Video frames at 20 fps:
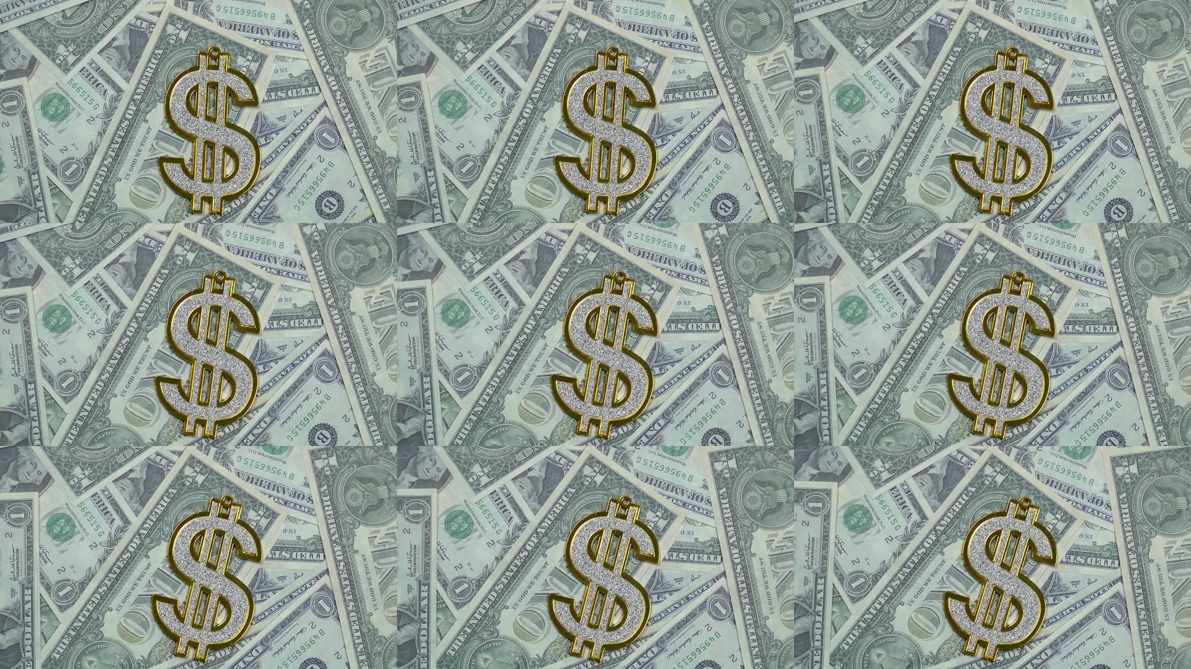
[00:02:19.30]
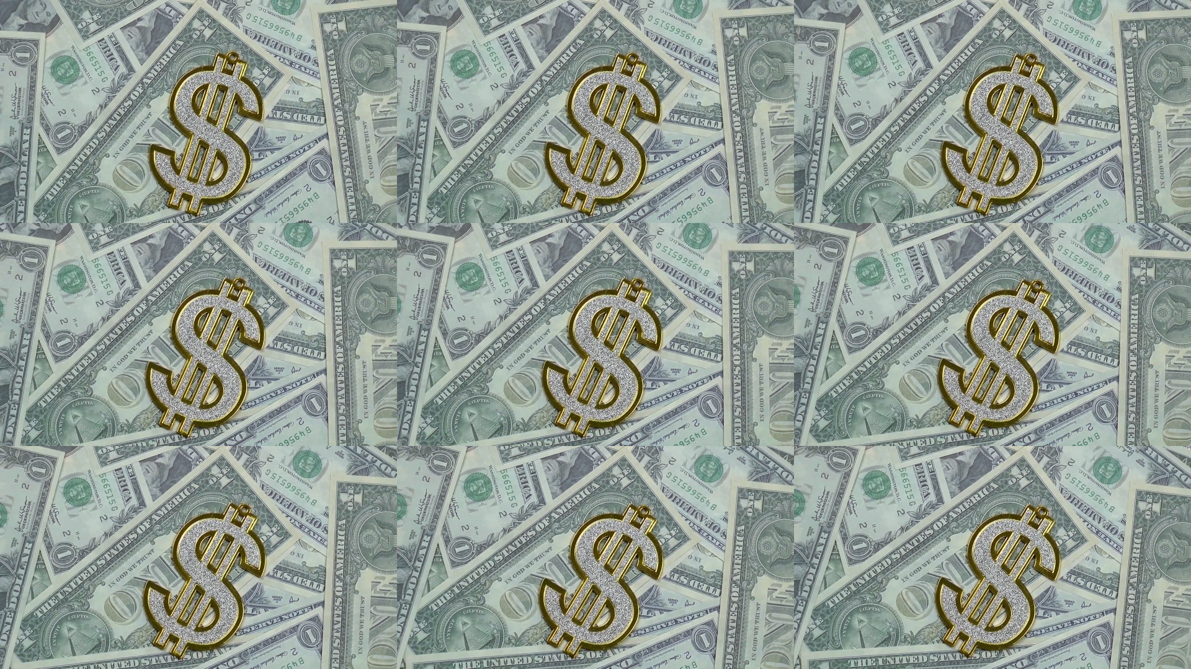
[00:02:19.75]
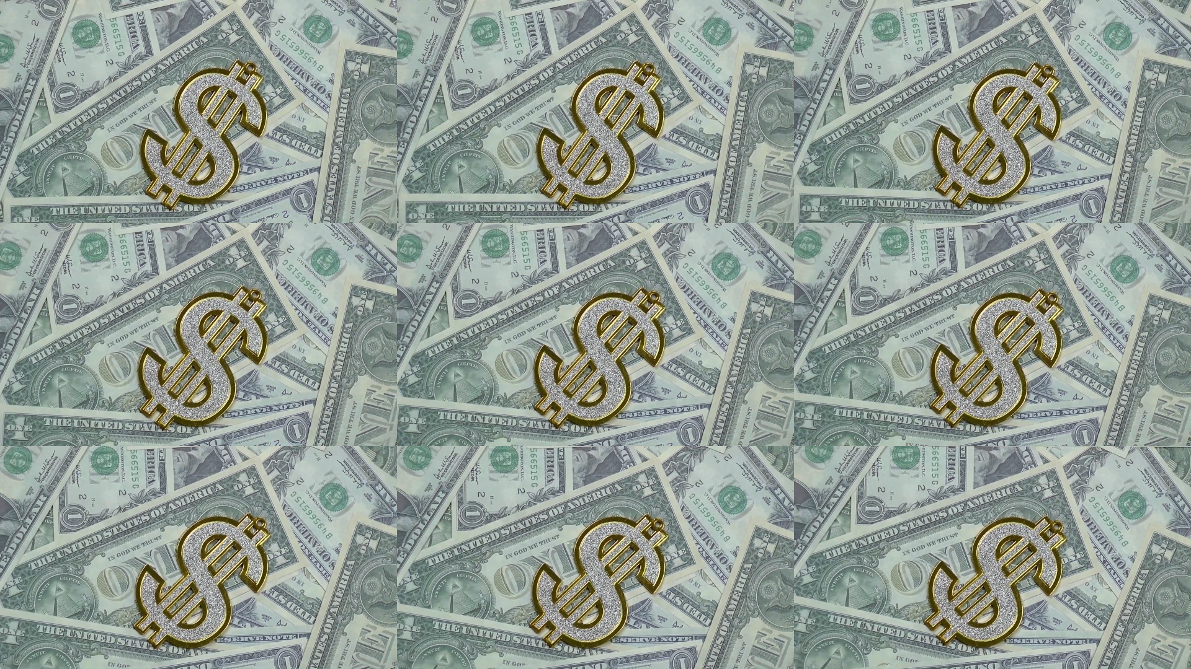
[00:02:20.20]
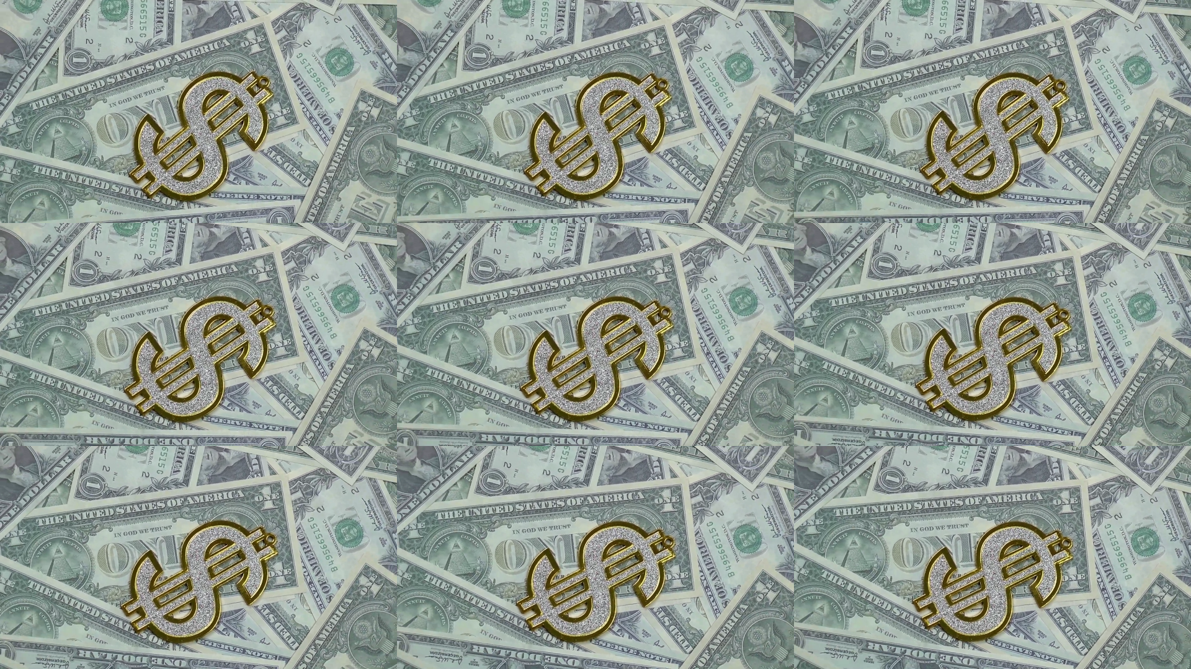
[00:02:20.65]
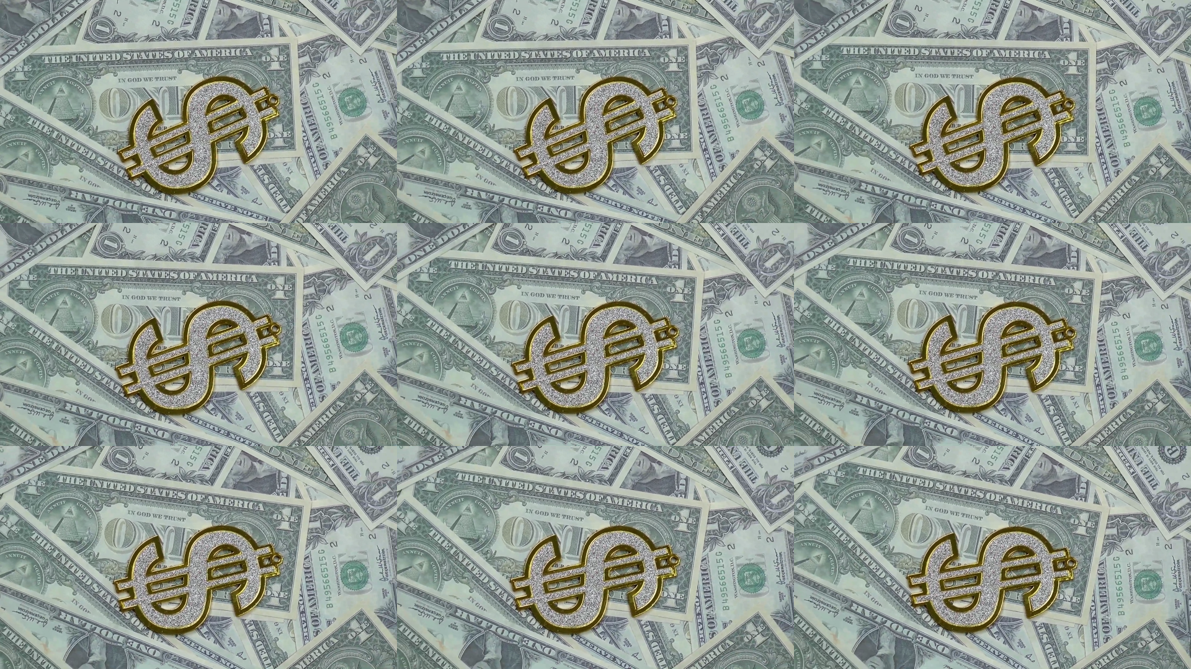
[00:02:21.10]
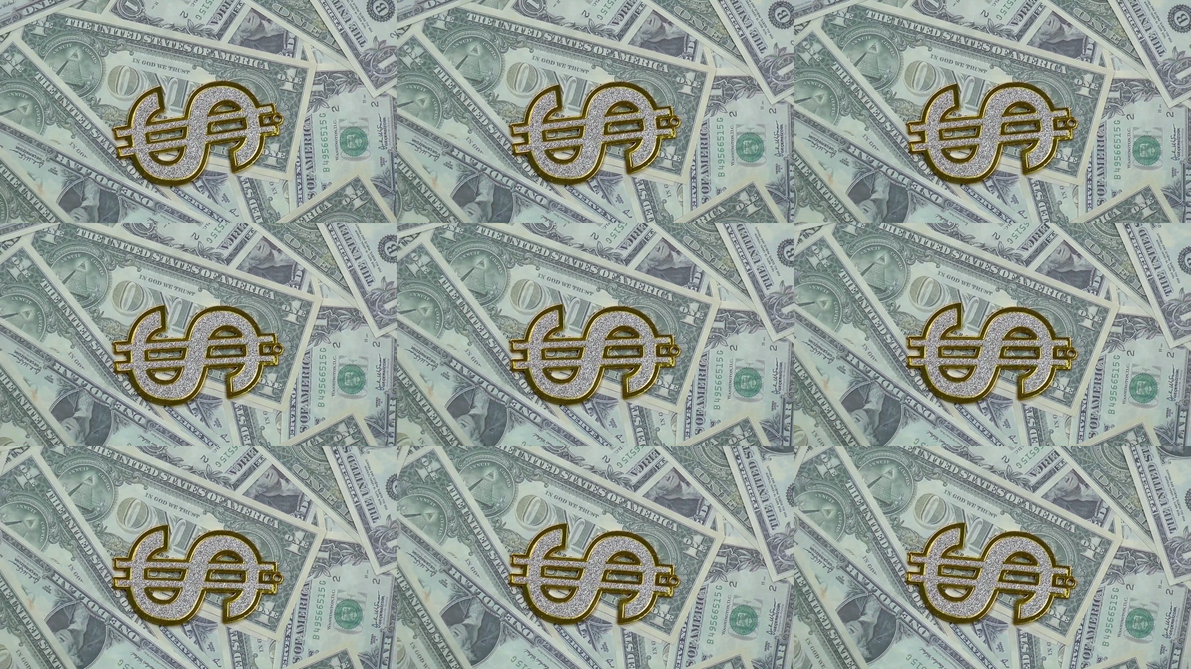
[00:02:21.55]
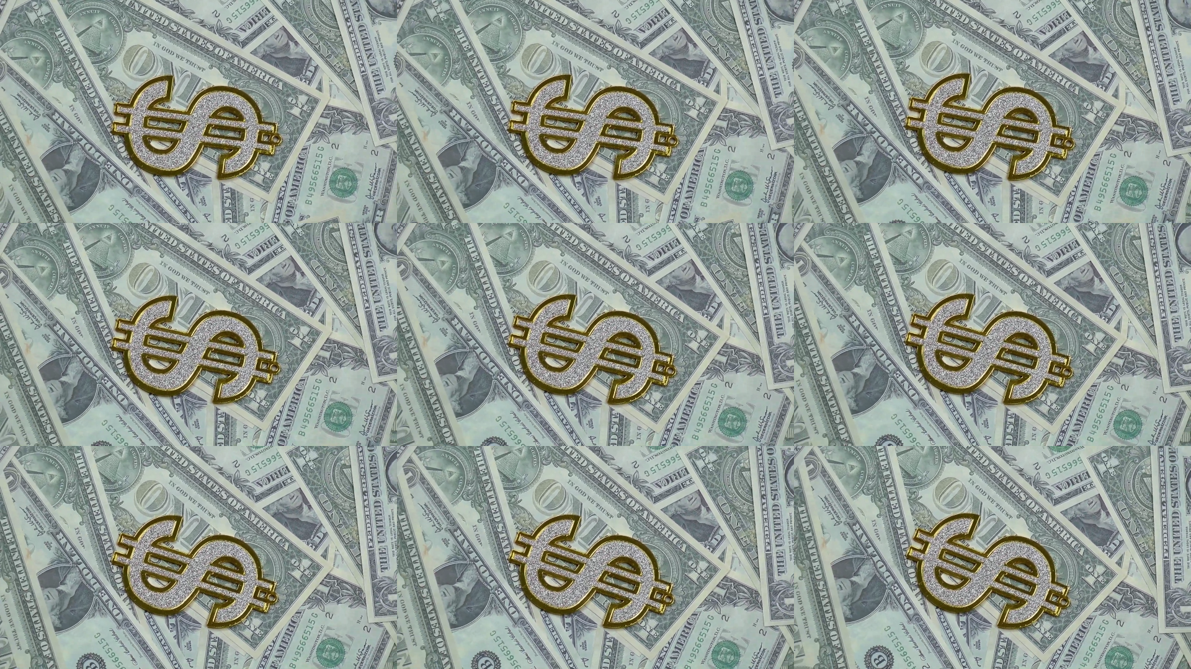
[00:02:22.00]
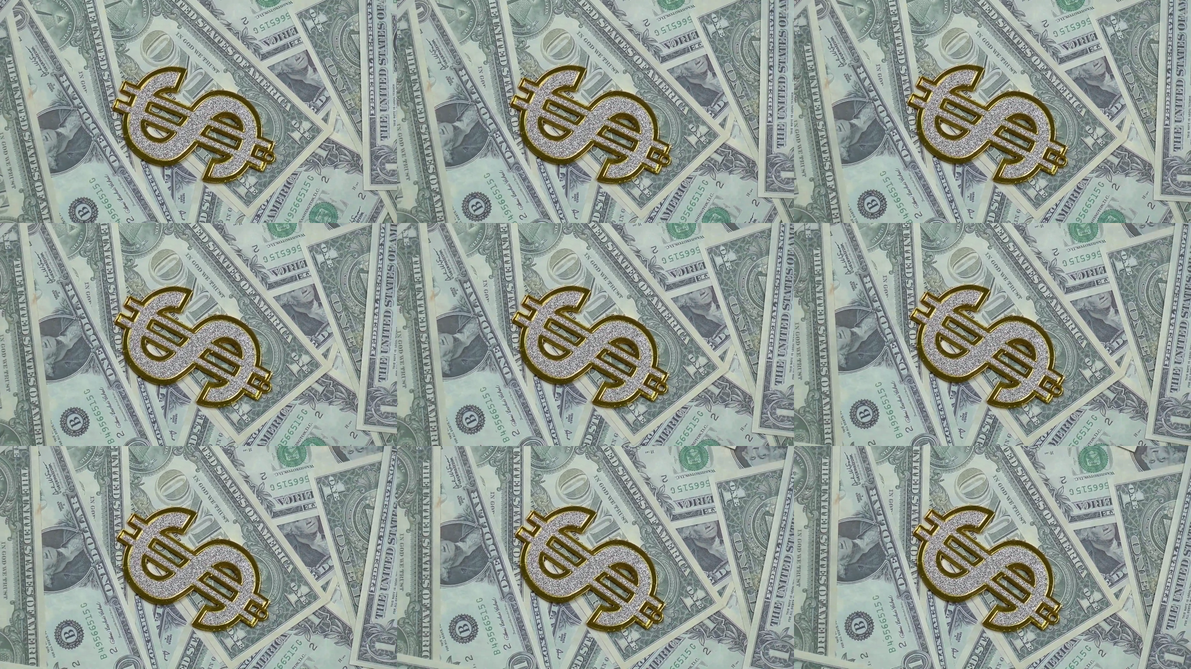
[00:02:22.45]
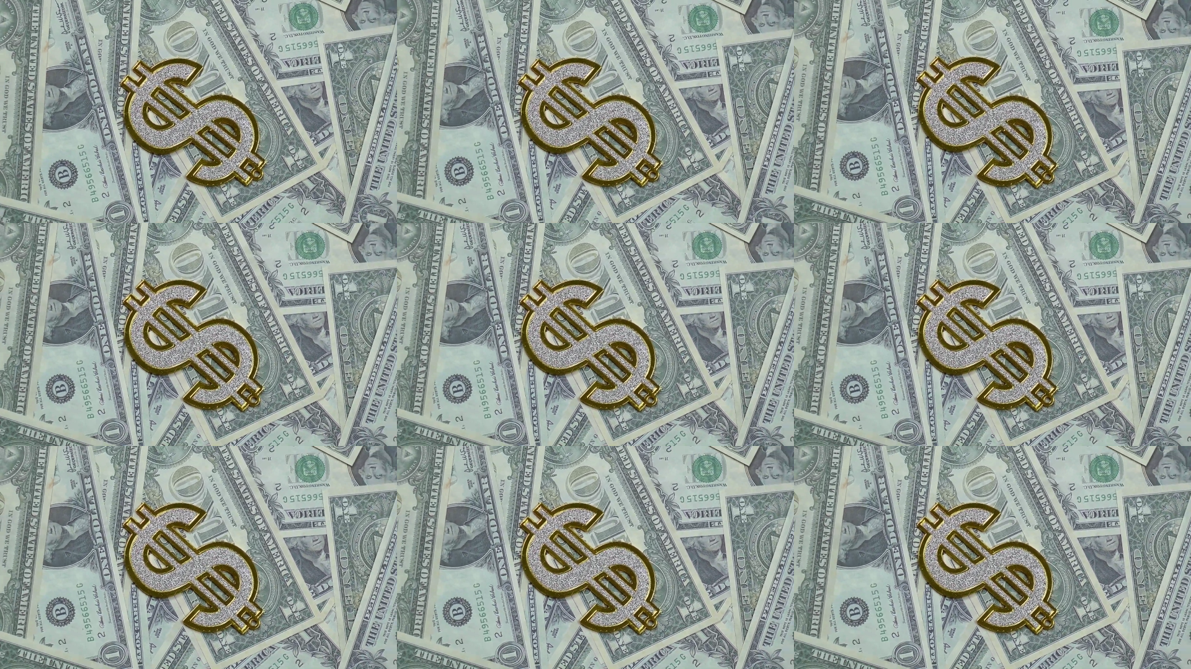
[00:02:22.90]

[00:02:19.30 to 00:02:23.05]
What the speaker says: No face is visible, so there are no lips to read.